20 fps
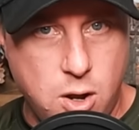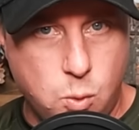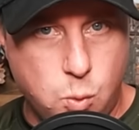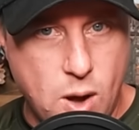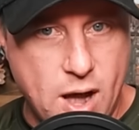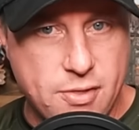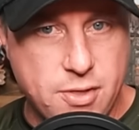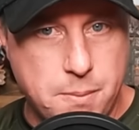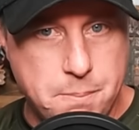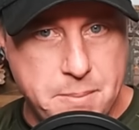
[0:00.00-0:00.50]

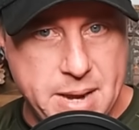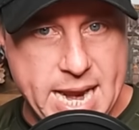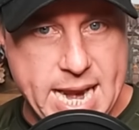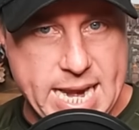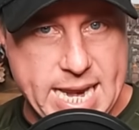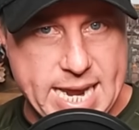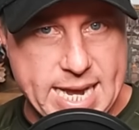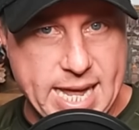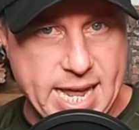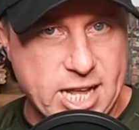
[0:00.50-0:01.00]
while the
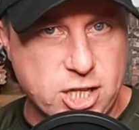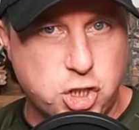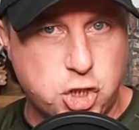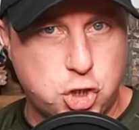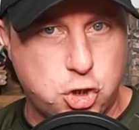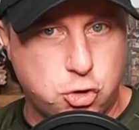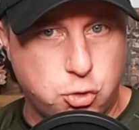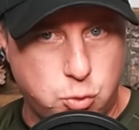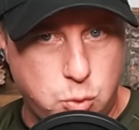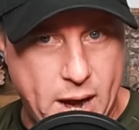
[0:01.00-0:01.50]
media is
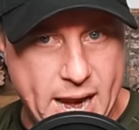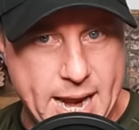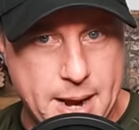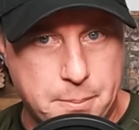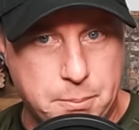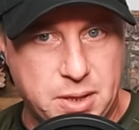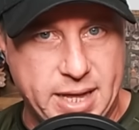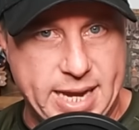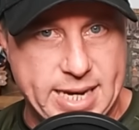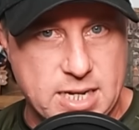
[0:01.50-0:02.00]

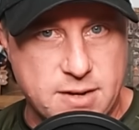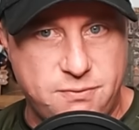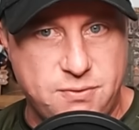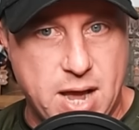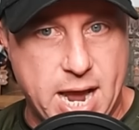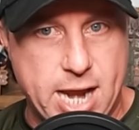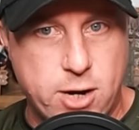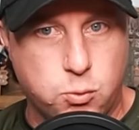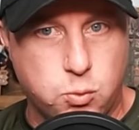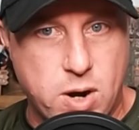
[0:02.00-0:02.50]
scrambling to
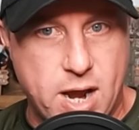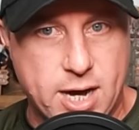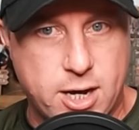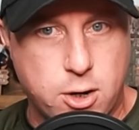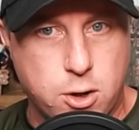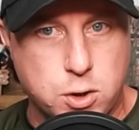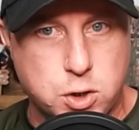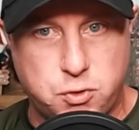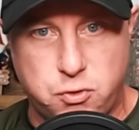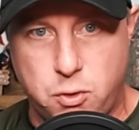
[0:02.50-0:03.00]
find
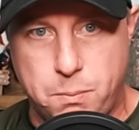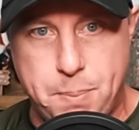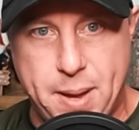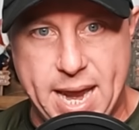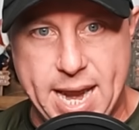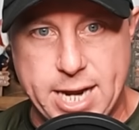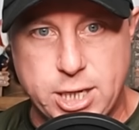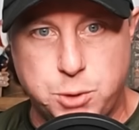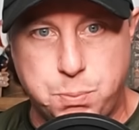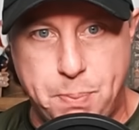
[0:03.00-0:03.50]
records for
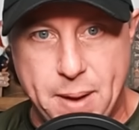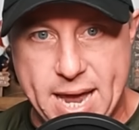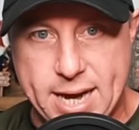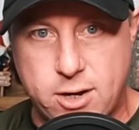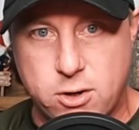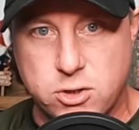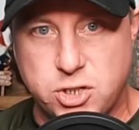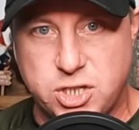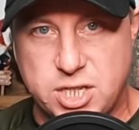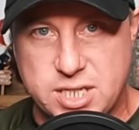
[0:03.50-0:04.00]
Paige
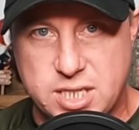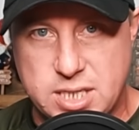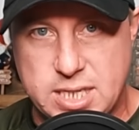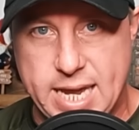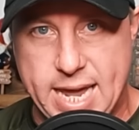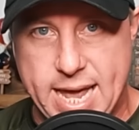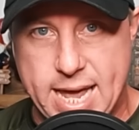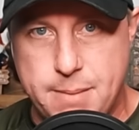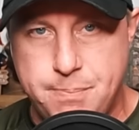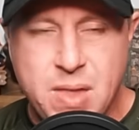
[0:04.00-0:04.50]
Beckers to
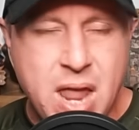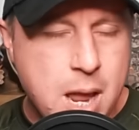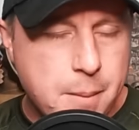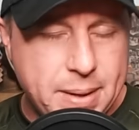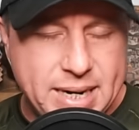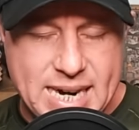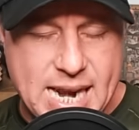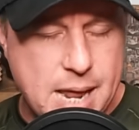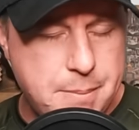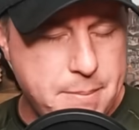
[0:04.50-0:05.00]
set.
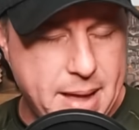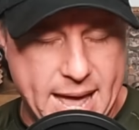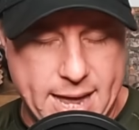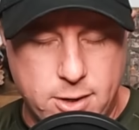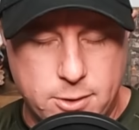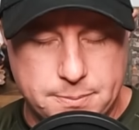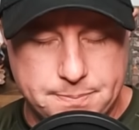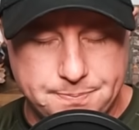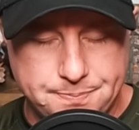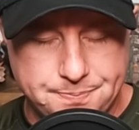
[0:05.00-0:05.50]
But it doesn't matter.